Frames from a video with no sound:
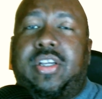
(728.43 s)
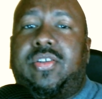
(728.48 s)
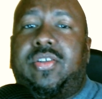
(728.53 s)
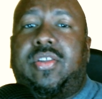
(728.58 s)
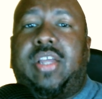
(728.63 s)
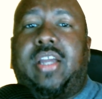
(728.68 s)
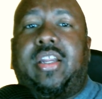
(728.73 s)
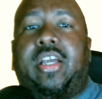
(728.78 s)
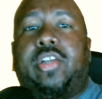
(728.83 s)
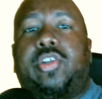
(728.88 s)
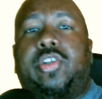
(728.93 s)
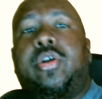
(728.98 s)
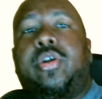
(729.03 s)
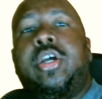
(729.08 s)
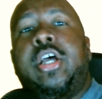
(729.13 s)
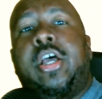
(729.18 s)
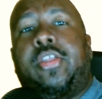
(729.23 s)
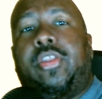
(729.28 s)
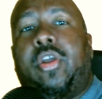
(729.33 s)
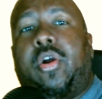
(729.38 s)
and things of that
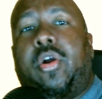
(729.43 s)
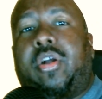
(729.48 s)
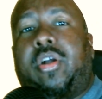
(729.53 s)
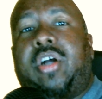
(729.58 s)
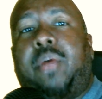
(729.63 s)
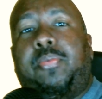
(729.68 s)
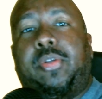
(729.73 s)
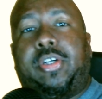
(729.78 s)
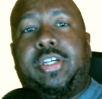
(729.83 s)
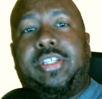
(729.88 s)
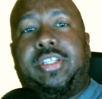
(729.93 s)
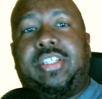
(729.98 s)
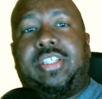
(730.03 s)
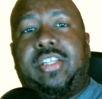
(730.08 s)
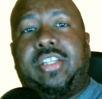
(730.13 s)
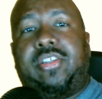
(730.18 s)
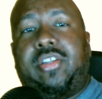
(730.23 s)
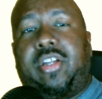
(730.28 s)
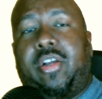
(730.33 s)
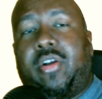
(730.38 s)
nature, there are a couple of good
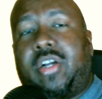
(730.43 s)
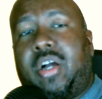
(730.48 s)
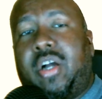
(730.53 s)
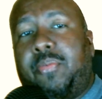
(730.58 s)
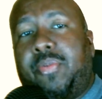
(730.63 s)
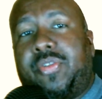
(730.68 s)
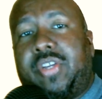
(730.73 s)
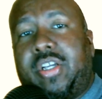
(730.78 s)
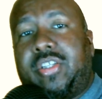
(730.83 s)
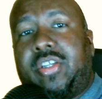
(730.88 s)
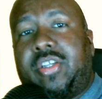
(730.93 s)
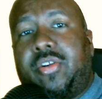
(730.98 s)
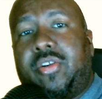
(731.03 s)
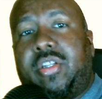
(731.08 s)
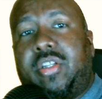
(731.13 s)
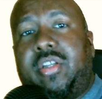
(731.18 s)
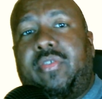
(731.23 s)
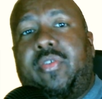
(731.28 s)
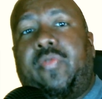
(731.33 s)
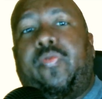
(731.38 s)
scenes in there, a couple of things that
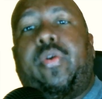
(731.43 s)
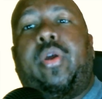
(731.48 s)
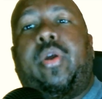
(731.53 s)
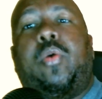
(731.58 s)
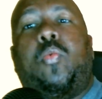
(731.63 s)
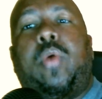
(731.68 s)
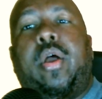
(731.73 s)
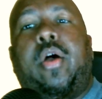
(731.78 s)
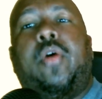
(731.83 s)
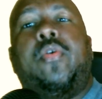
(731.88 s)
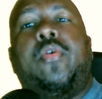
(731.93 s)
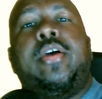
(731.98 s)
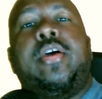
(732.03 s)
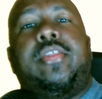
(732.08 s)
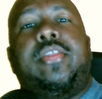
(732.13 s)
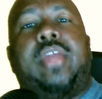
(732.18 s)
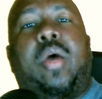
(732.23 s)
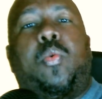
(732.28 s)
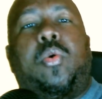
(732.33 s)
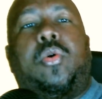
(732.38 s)
are delivered very well
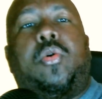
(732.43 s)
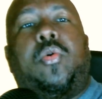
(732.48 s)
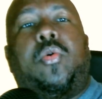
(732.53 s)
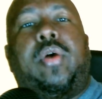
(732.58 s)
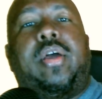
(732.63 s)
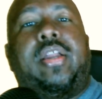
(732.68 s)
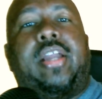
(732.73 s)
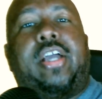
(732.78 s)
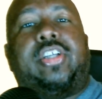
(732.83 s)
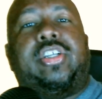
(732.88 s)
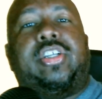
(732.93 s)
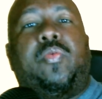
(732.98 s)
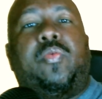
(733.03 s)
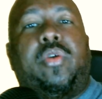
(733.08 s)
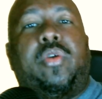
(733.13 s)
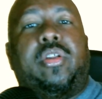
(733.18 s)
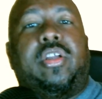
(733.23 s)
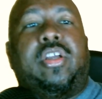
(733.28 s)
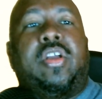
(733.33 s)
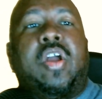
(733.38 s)
that will go ahead and
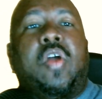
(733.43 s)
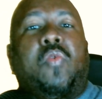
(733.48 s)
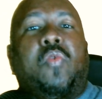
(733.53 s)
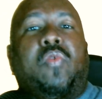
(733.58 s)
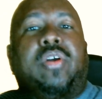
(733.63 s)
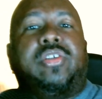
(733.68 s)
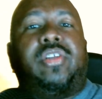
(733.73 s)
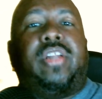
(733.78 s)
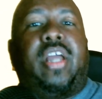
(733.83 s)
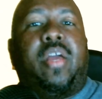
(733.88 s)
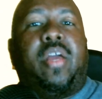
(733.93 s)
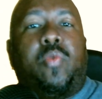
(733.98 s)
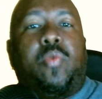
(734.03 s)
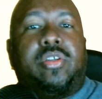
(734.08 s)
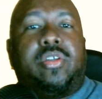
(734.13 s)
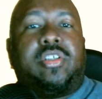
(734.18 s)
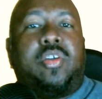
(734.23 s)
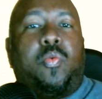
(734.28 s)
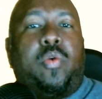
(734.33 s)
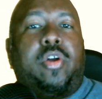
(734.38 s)
actually really resonate
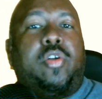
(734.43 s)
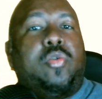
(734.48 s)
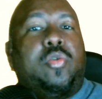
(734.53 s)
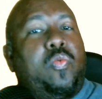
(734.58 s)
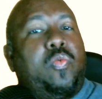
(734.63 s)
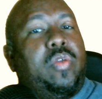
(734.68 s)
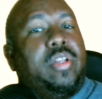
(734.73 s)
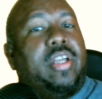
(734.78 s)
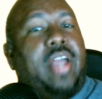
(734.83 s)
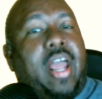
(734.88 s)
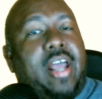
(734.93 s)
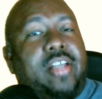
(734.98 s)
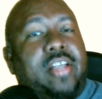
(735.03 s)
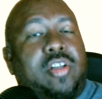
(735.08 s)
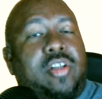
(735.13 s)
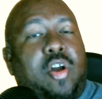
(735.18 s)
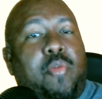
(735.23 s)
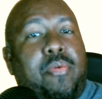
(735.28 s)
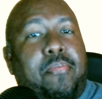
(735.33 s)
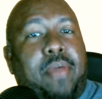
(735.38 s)
with someone who really
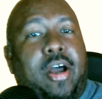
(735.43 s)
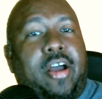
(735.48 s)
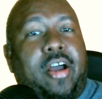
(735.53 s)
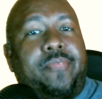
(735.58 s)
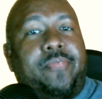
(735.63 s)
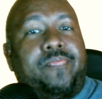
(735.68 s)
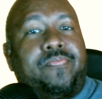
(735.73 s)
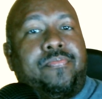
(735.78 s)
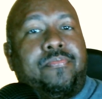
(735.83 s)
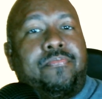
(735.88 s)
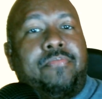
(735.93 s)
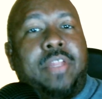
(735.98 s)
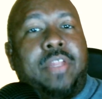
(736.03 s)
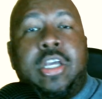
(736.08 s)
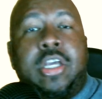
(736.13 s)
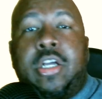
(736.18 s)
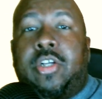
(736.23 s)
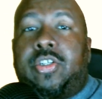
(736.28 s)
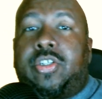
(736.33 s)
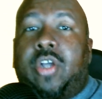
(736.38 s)
has an open mind.
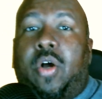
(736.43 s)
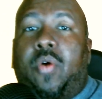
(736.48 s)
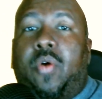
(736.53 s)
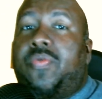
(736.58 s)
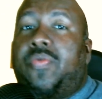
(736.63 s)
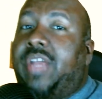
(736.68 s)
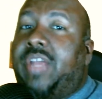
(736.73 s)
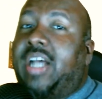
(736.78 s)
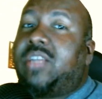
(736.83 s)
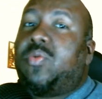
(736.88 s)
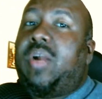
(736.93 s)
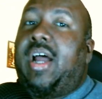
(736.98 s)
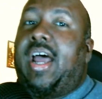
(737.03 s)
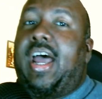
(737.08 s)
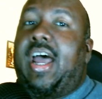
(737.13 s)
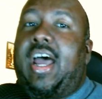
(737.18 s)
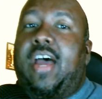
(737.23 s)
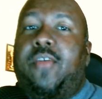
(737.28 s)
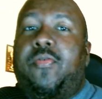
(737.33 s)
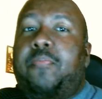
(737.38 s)
So that's
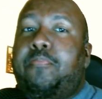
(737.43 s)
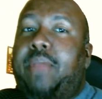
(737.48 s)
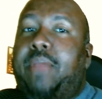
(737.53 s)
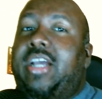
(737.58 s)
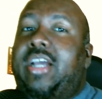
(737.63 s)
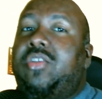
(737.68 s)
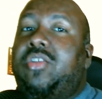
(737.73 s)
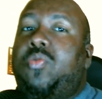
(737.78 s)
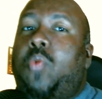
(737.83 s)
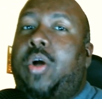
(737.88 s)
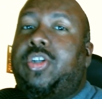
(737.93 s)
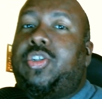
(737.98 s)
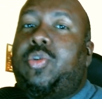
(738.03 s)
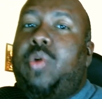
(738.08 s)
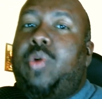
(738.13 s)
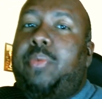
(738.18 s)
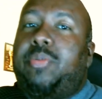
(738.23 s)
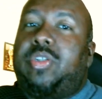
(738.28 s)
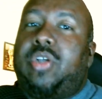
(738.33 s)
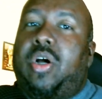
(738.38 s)
what I have. Mains,
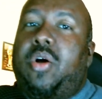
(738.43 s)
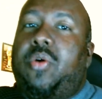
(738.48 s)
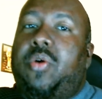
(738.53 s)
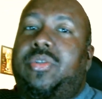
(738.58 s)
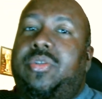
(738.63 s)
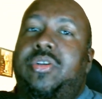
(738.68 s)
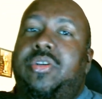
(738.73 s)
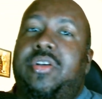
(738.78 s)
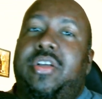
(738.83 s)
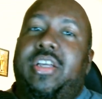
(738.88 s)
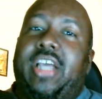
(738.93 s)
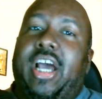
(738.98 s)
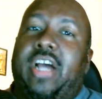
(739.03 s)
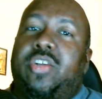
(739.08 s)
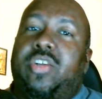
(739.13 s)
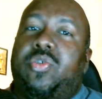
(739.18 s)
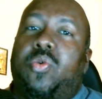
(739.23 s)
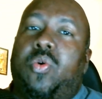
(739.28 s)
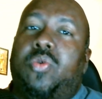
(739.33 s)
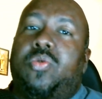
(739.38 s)
watch two episodes.
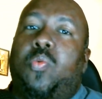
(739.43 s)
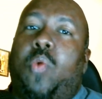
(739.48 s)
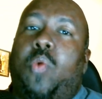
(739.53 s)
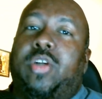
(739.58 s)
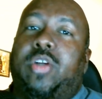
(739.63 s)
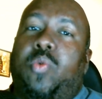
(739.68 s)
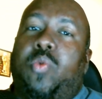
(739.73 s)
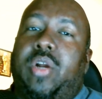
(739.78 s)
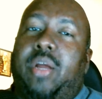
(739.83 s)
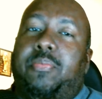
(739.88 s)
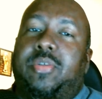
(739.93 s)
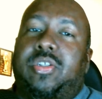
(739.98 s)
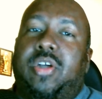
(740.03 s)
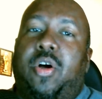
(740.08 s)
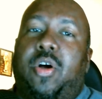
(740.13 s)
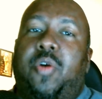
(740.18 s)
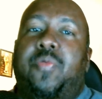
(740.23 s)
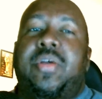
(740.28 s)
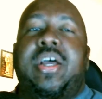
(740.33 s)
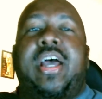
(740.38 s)
Casuals, watch one
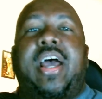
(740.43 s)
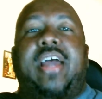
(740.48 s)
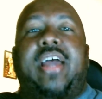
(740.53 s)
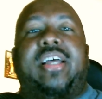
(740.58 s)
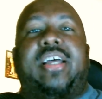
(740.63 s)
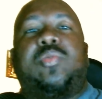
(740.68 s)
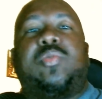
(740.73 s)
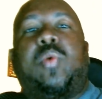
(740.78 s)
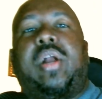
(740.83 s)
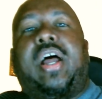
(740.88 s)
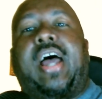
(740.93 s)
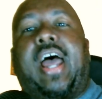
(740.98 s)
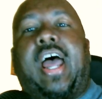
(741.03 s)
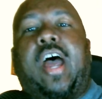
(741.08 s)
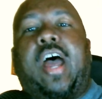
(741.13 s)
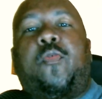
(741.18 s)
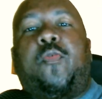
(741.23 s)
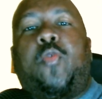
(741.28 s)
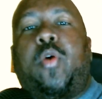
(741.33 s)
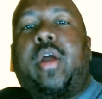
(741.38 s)
episode. And that's what I
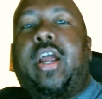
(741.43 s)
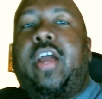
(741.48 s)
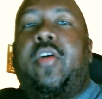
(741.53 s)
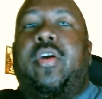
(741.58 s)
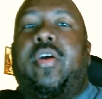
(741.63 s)
have for